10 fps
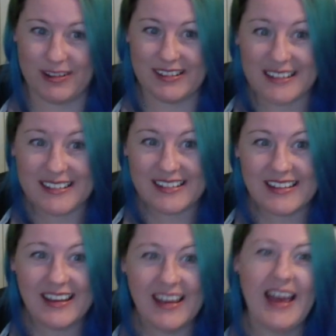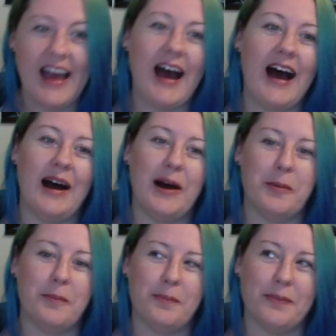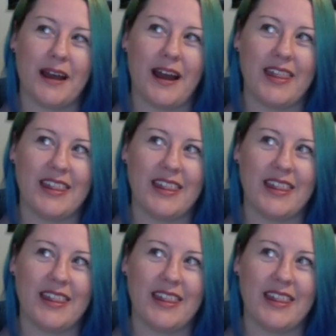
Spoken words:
list. I